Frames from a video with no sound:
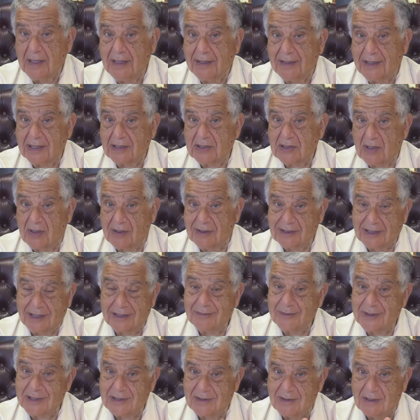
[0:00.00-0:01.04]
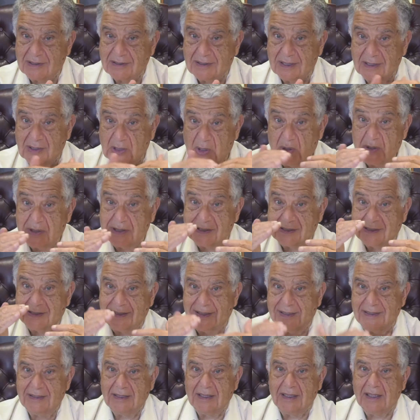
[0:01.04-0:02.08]
That's called unrestricted local
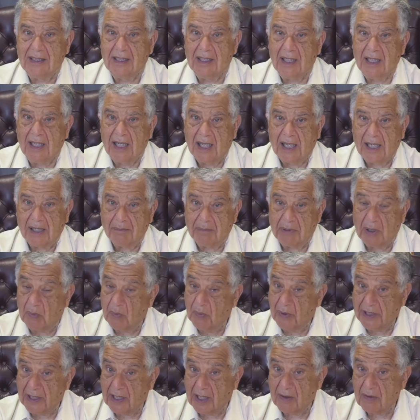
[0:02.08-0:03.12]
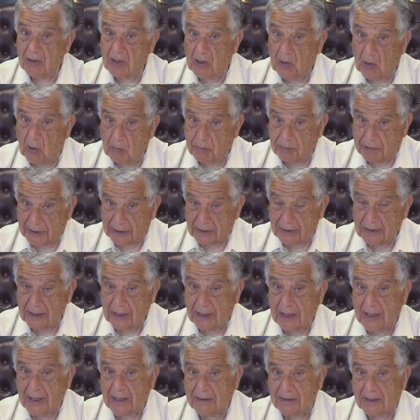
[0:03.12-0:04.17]
aid, but we are hoping
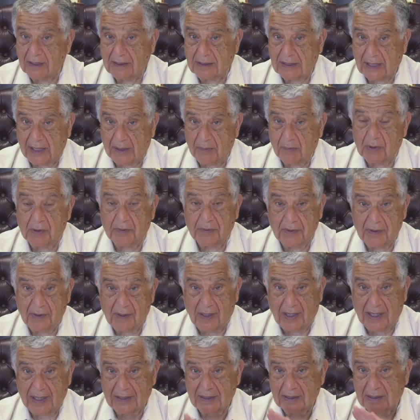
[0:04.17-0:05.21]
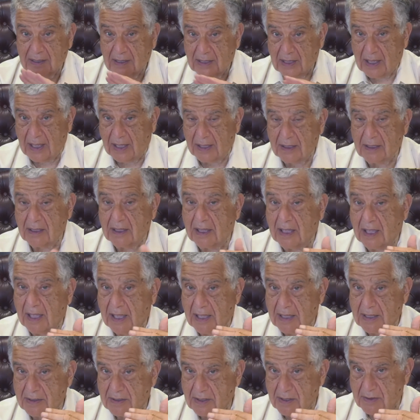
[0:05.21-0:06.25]
that they will not cut
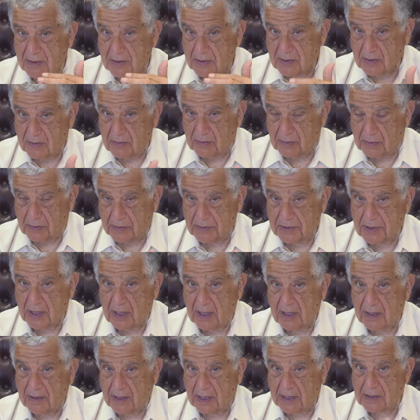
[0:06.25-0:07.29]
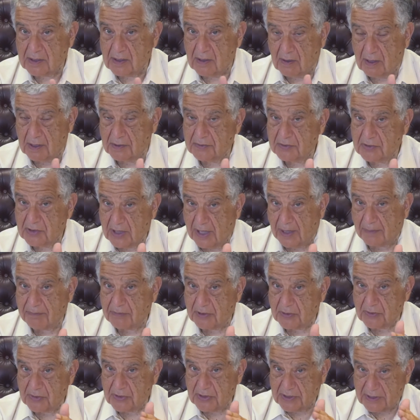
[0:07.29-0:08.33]
aid to the schools. That's called
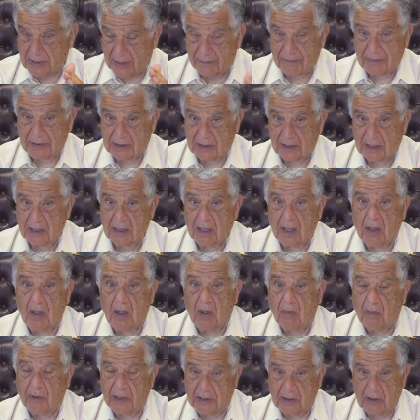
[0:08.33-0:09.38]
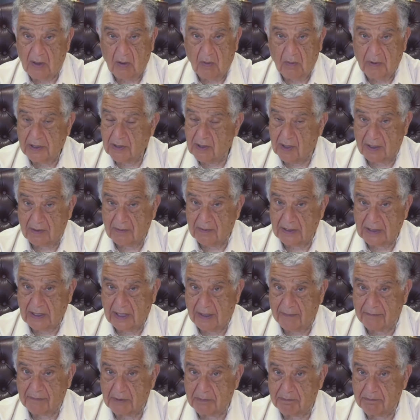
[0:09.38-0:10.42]
Chapter 70. We know we're not going to
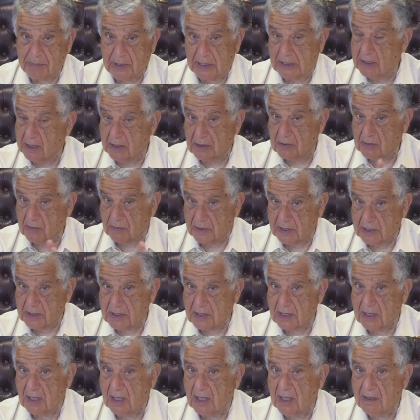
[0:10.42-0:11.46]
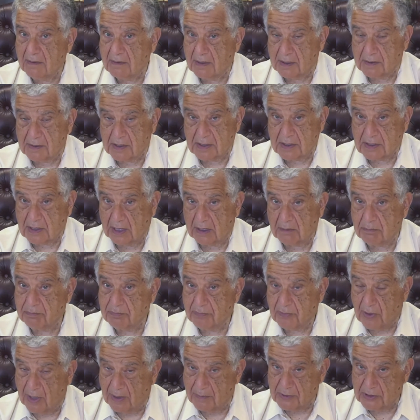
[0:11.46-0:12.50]
have the big increase that the state
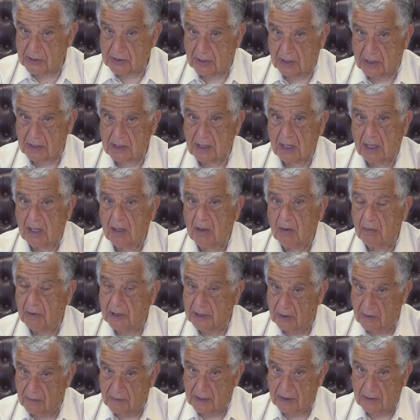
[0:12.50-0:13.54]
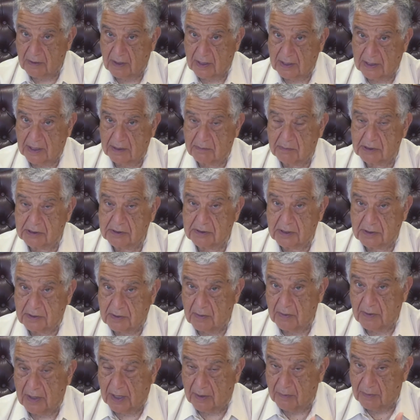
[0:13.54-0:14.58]
promised us. We know they're not able to
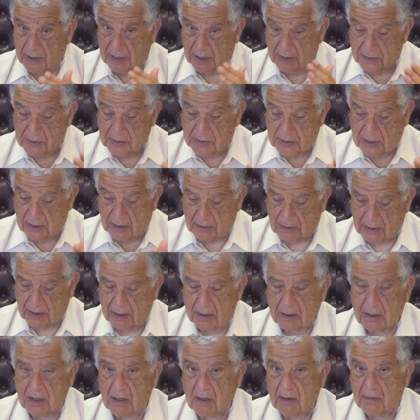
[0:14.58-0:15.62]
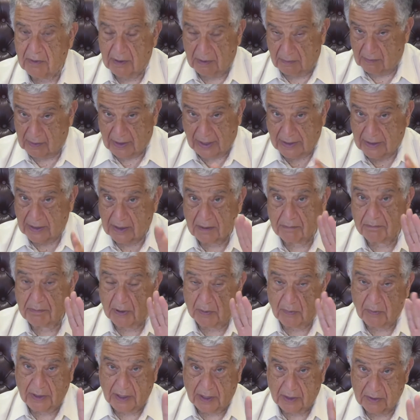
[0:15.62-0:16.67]
do that. We understand that. We don't like it,
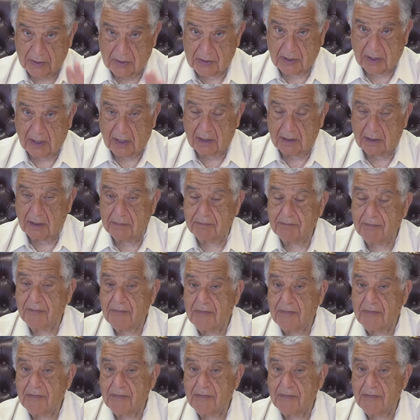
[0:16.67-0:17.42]
but we understand it.